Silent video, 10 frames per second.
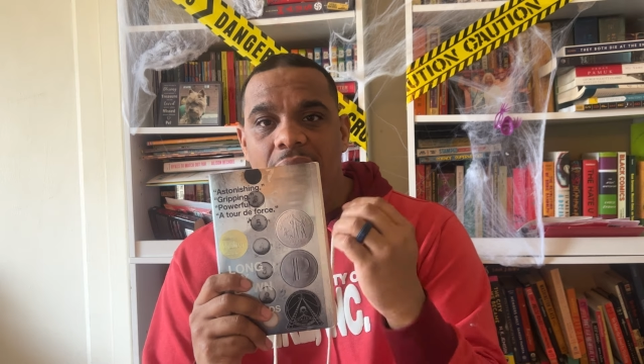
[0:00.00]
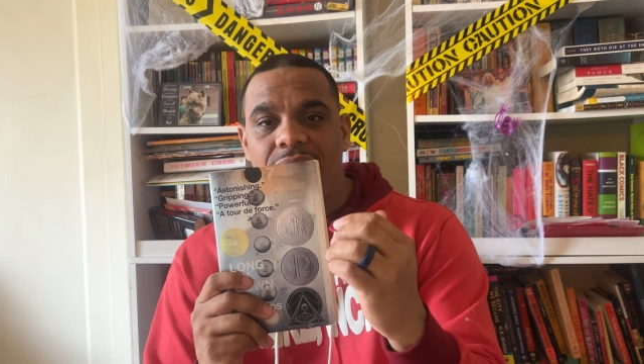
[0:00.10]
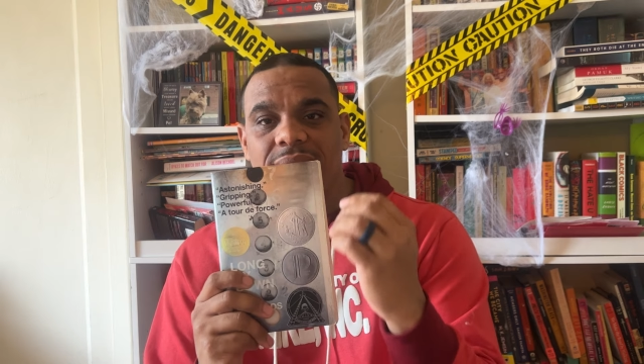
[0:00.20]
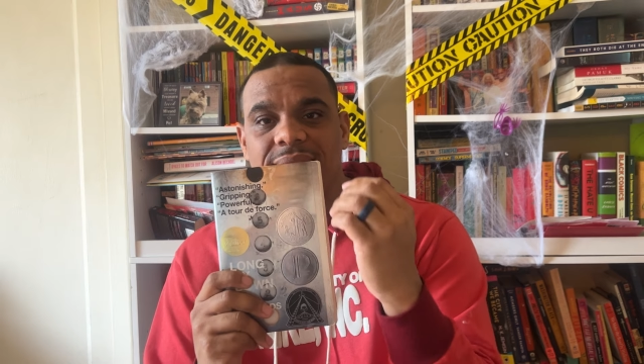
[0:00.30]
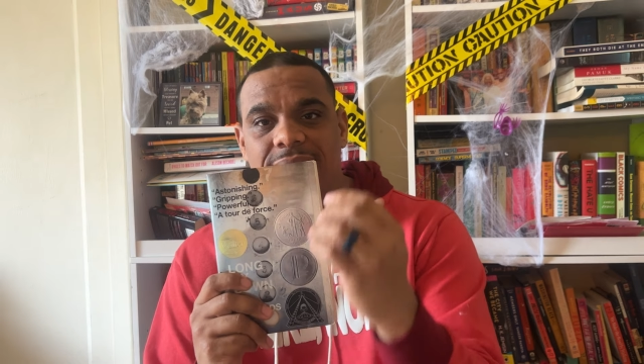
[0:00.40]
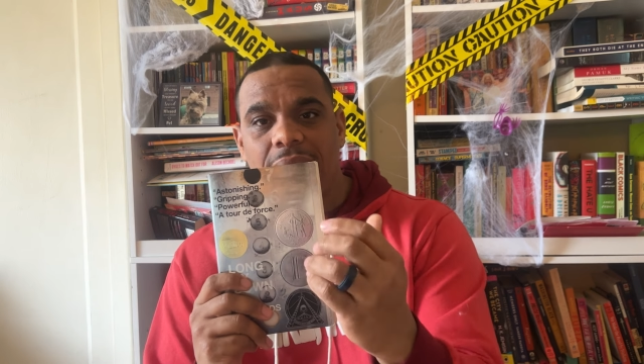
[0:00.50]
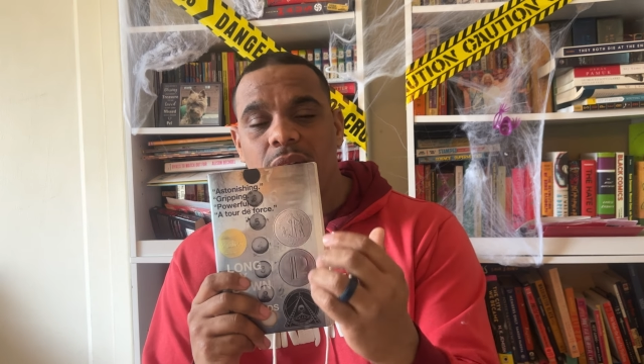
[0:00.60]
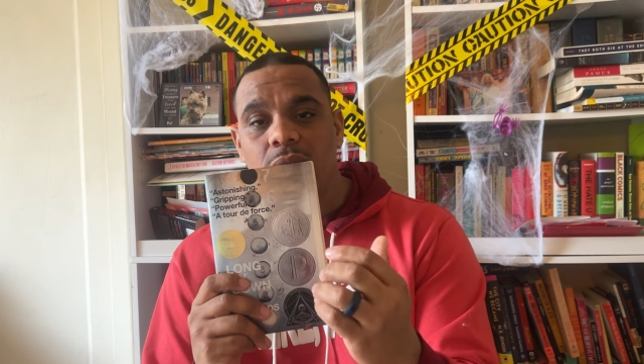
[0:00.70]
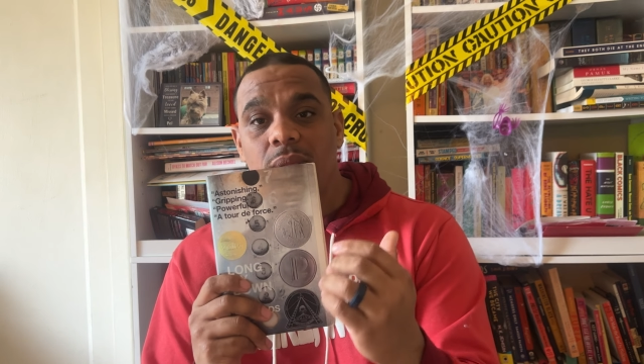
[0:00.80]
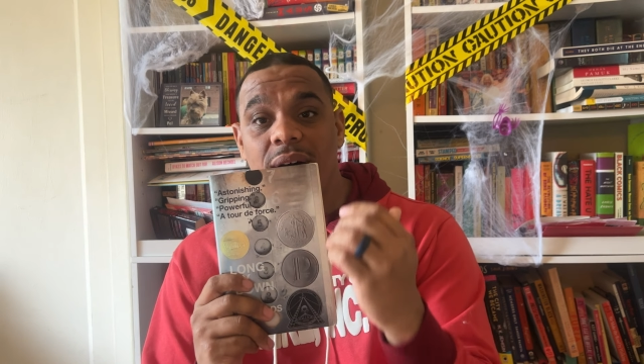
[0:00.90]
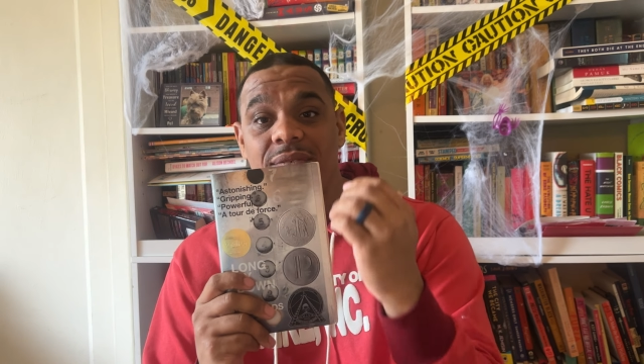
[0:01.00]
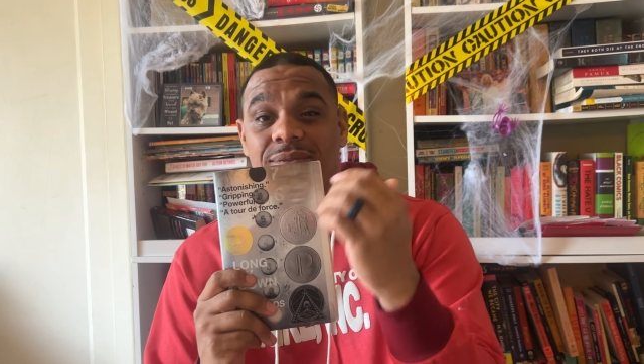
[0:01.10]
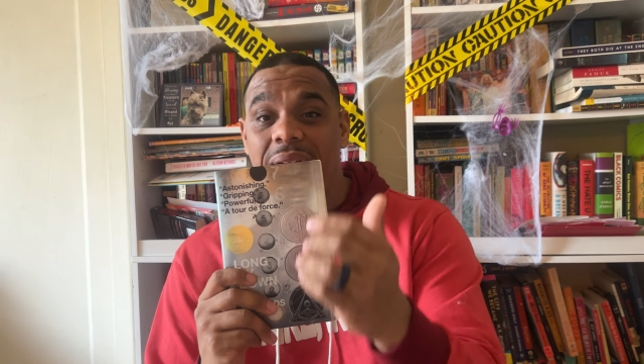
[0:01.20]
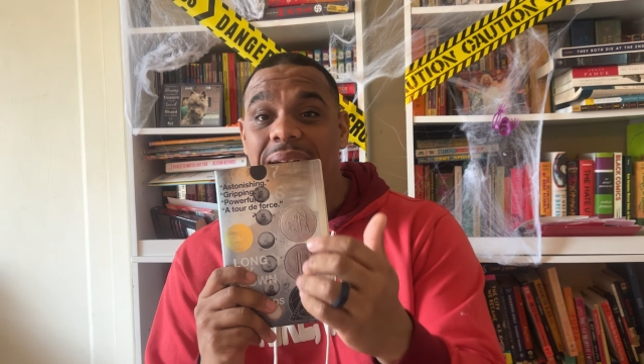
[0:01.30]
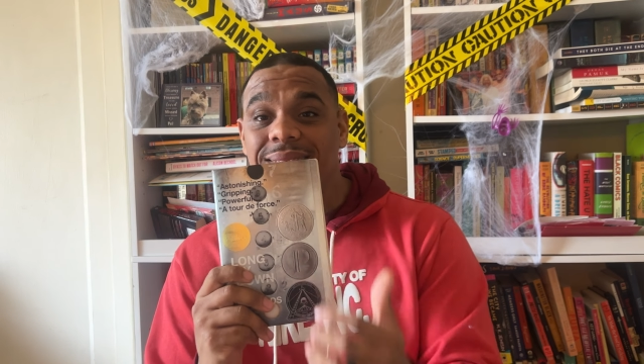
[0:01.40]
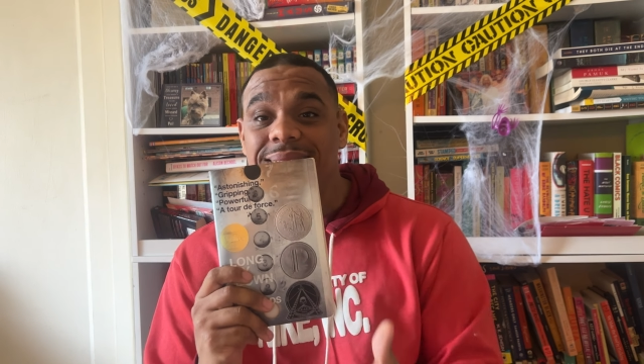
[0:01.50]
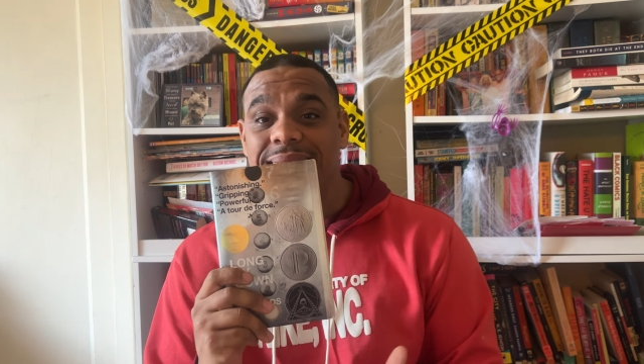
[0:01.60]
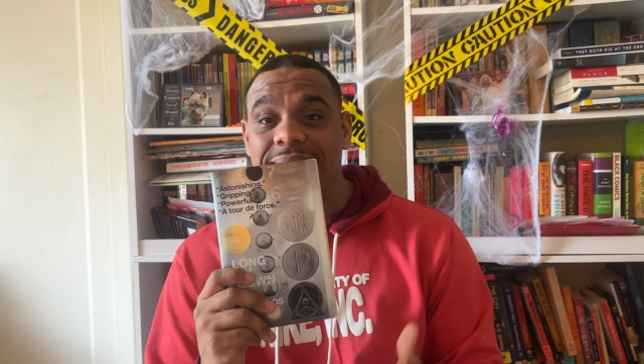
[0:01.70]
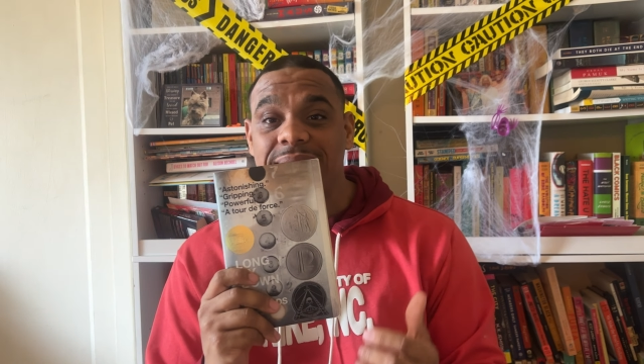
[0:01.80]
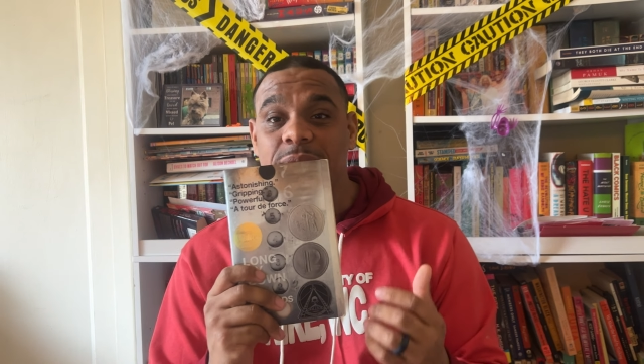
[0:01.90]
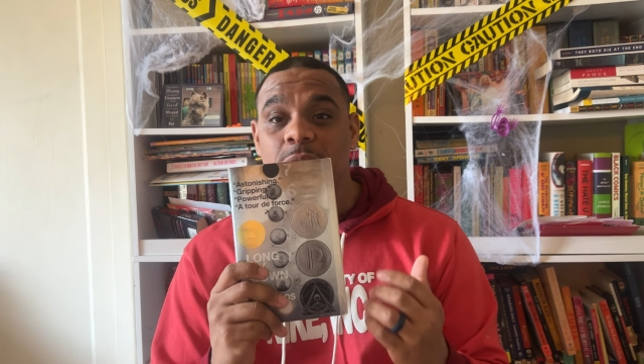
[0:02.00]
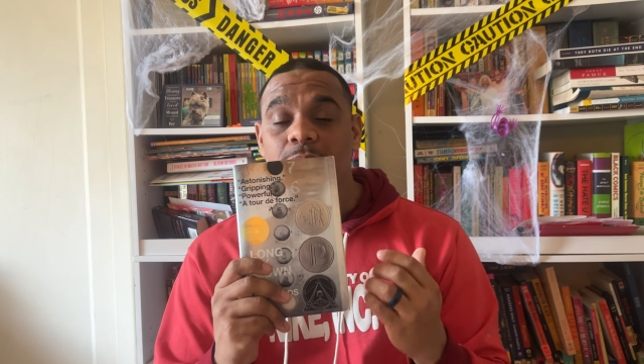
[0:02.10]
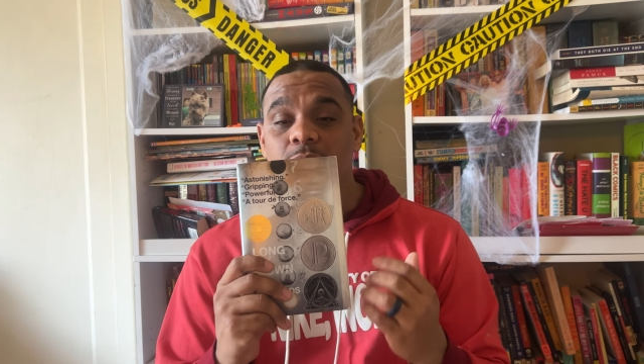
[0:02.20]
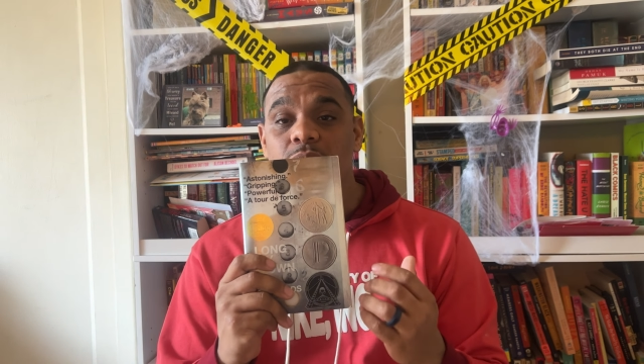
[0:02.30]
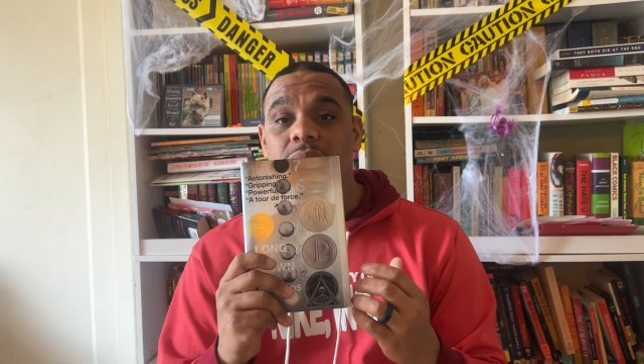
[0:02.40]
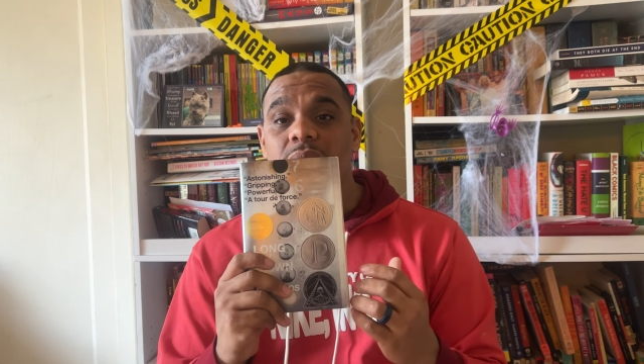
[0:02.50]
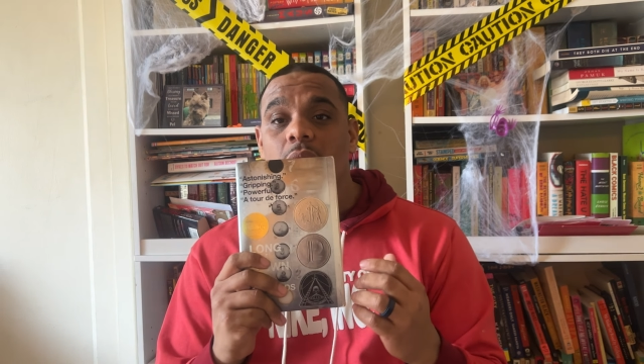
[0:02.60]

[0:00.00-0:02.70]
and the cycle of violence in his community